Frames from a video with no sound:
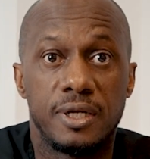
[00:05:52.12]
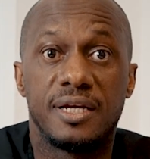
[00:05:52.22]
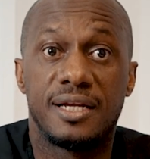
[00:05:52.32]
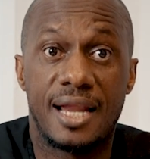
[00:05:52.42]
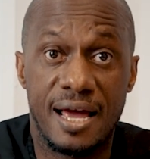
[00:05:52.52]

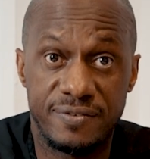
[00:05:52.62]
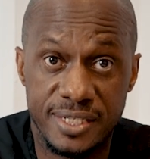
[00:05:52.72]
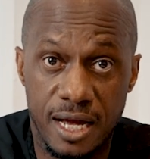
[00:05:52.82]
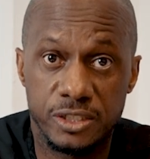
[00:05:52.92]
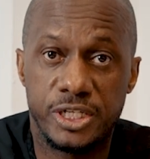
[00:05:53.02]

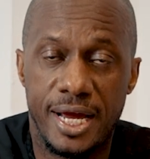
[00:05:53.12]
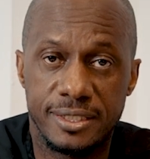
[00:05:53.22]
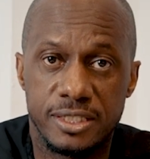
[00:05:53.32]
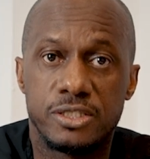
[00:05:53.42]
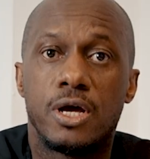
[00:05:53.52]
Lifestyle
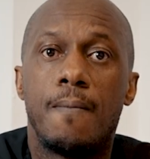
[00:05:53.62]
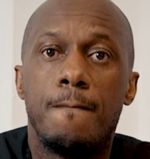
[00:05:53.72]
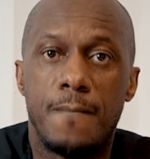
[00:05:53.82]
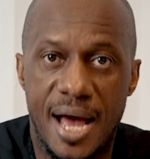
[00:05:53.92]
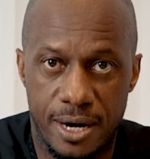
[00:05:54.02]
changes
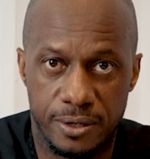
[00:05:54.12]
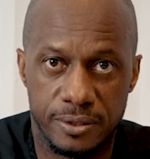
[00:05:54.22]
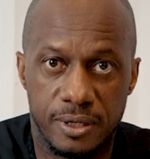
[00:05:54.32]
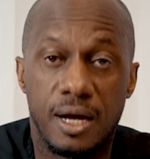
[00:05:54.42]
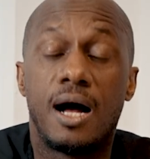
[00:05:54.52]
matter
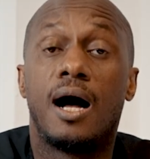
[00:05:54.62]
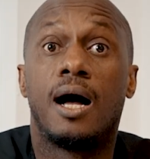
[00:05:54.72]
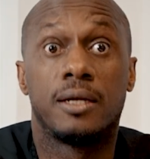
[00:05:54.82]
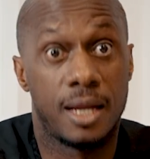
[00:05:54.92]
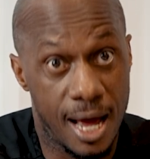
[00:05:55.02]

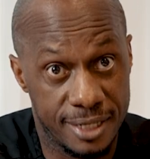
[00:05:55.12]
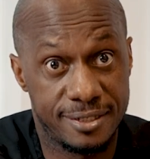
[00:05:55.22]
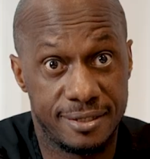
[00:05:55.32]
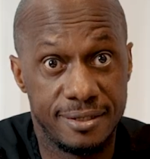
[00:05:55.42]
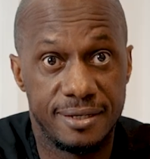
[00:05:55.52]
a
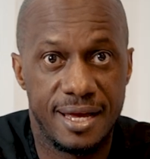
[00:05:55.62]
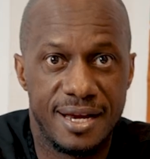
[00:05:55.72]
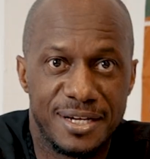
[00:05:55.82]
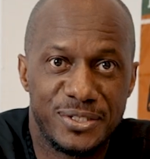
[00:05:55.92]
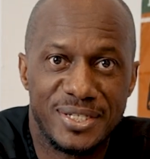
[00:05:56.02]
lot.
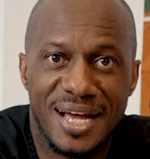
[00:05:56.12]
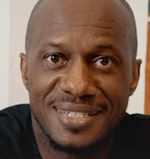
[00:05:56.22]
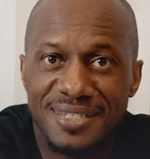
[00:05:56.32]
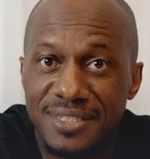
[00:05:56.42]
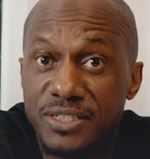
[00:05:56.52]
And exercise
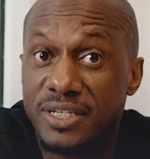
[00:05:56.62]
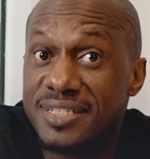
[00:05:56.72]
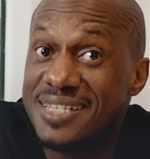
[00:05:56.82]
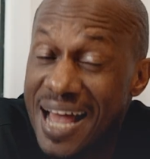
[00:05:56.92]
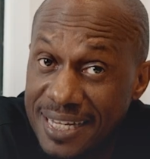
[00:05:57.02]
isn't just
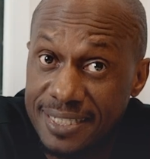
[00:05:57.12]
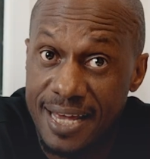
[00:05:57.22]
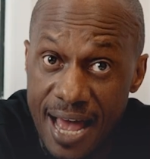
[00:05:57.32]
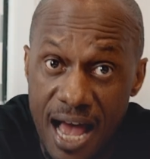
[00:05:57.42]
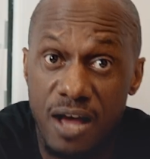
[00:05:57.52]
nice to
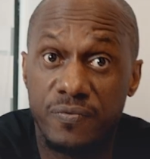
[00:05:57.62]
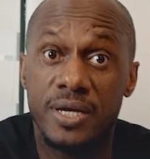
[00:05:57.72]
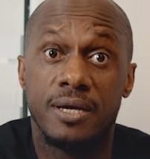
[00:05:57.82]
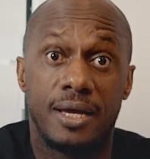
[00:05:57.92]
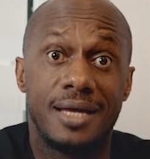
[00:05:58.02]
have,
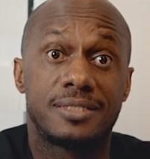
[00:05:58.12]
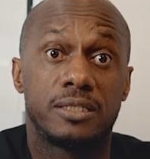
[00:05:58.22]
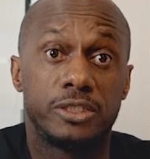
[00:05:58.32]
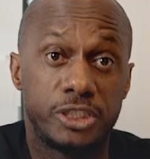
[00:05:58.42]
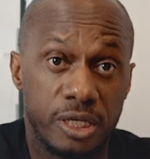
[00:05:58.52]
it's a
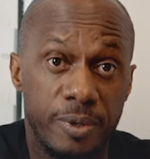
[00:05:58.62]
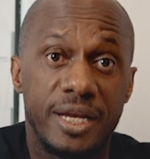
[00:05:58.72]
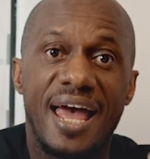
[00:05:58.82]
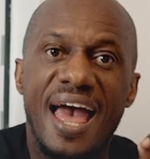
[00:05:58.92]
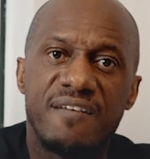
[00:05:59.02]

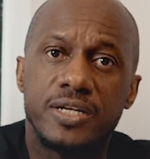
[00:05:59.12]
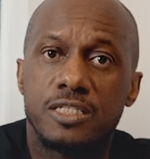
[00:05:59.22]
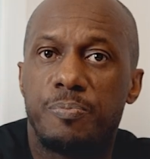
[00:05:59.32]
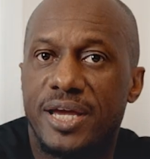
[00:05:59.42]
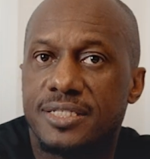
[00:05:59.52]
legitimate,
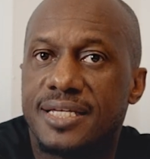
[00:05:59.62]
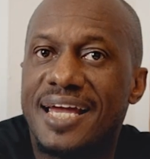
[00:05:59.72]
evidence based